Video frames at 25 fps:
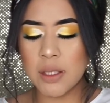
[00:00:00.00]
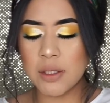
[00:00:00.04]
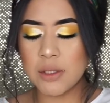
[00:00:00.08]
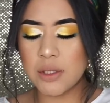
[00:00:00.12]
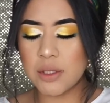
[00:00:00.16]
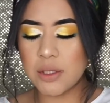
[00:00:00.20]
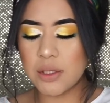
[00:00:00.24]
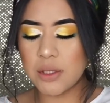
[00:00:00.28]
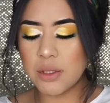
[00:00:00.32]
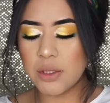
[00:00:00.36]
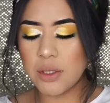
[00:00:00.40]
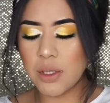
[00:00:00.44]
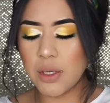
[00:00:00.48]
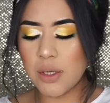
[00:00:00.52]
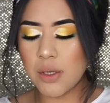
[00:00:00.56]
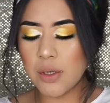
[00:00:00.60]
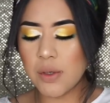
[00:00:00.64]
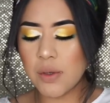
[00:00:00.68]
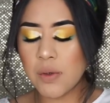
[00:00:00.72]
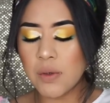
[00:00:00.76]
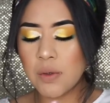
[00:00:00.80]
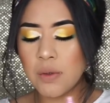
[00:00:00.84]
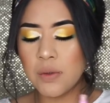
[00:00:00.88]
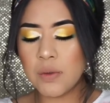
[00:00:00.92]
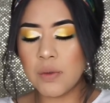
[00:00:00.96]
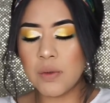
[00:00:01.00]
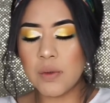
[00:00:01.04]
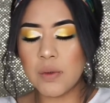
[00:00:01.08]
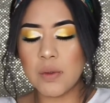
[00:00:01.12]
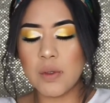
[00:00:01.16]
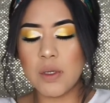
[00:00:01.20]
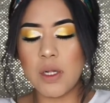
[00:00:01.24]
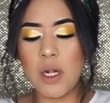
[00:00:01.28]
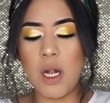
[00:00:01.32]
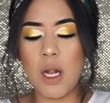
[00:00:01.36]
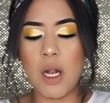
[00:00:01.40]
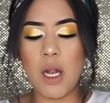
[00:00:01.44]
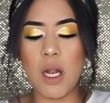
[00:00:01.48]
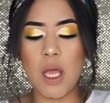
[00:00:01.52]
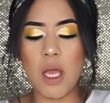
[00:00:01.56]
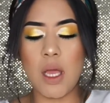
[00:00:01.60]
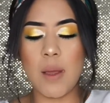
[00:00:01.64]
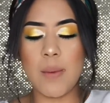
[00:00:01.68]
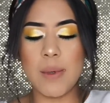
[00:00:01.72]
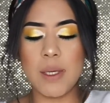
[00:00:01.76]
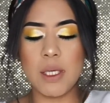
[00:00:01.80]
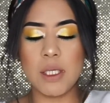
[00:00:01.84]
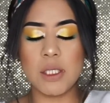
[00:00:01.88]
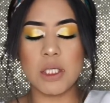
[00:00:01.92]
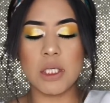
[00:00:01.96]
So
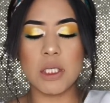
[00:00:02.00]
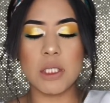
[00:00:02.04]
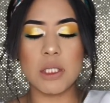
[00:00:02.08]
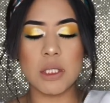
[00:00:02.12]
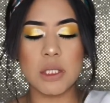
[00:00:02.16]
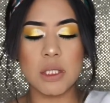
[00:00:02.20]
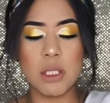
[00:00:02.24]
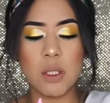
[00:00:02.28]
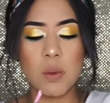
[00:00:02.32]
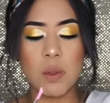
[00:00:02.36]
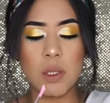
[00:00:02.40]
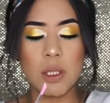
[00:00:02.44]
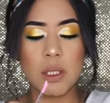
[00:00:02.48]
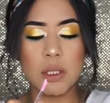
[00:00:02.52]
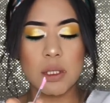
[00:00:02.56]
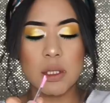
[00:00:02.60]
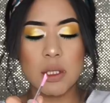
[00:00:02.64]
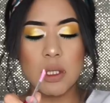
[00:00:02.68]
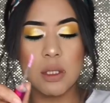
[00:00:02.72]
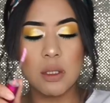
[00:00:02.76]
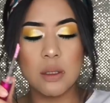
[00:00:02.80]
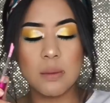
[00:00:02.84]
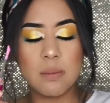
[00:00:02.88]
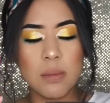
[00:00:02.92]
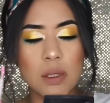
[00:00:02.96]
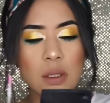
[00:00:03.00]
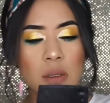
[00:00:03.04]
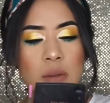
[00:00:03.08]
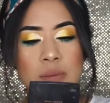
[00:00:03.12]
let me just see what's up.